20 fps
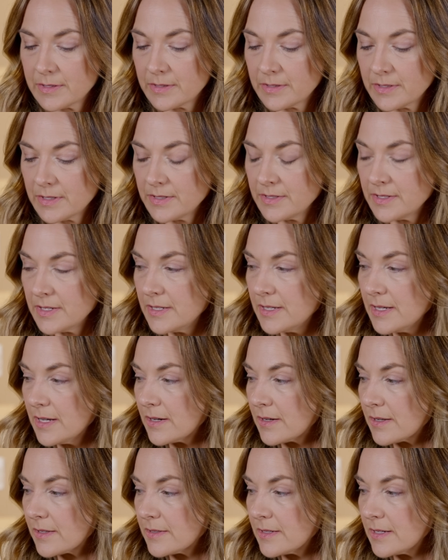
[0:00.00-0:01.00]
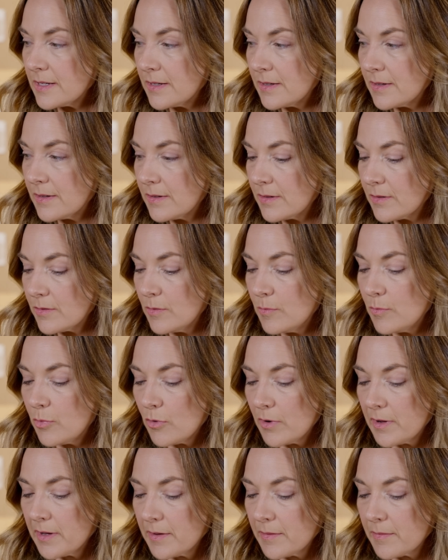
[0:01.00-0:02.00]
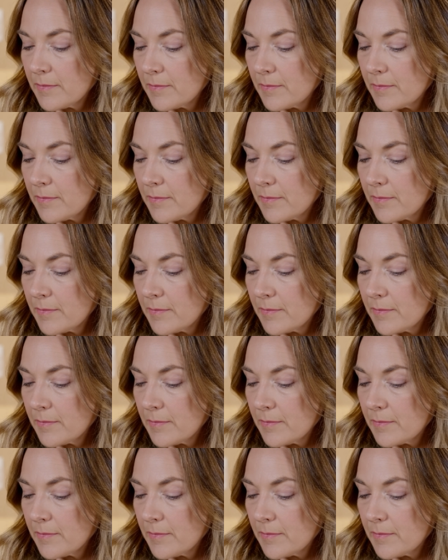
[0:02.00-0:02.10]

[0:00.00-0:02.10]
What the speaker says: Just sit down, Dusty. Good boy.